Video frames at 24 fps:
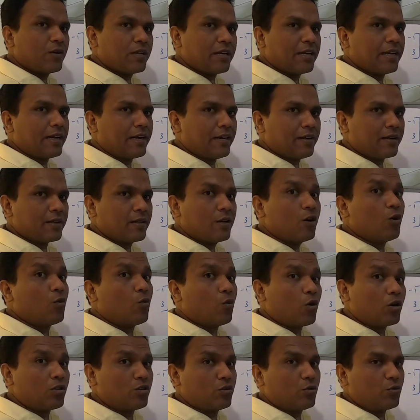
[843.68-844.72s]
you a hint
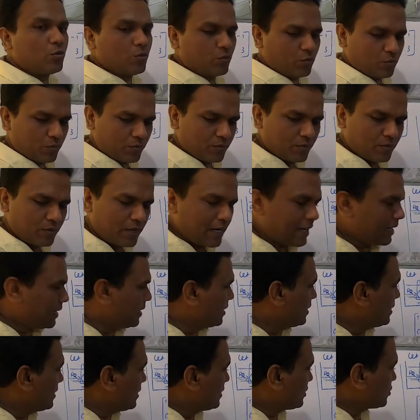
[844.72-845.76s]
what to do.
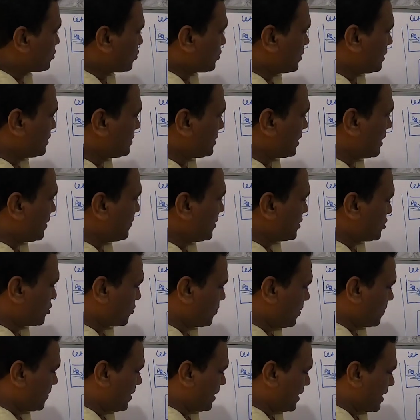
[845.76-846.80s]
Right. So this element
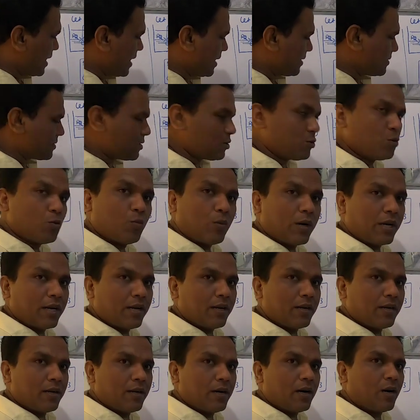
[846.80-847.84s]
should be made as
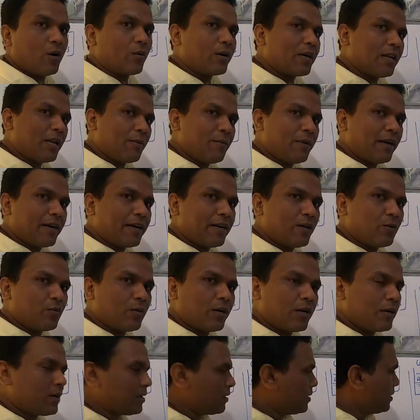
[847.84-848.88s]
1. How can I make it
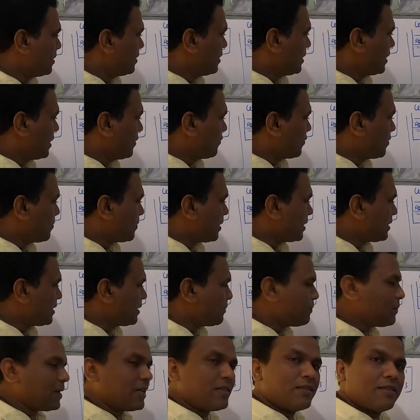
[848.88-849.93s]
1? If I
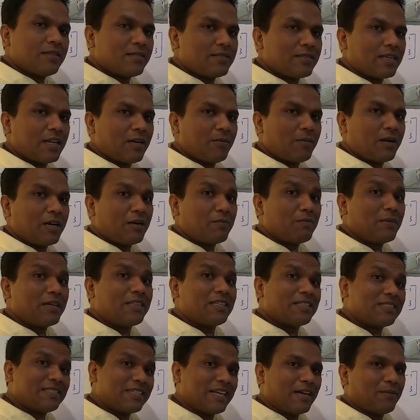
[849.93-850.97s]
multiply this element by
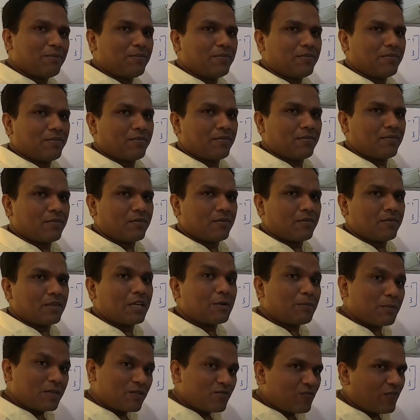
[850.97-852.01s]
the same,
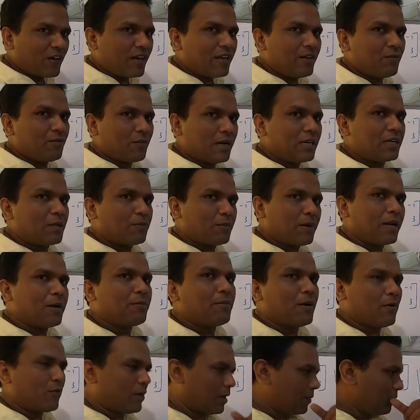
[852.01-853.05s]
that means 5
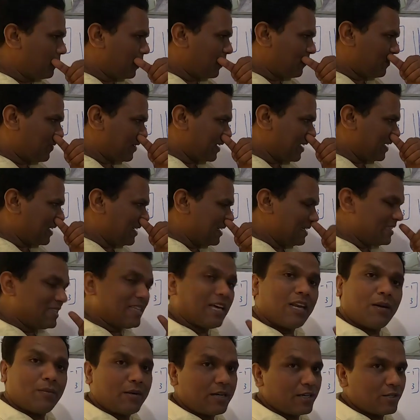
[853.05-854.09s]
multiplied by 1 by 5.
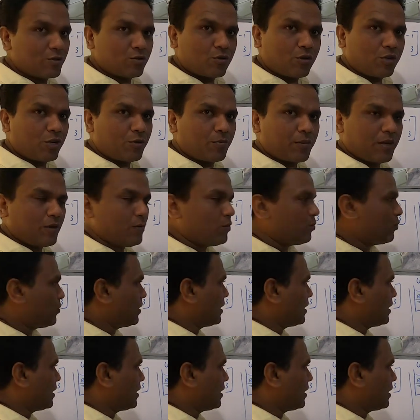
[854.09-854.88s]
The element is going to be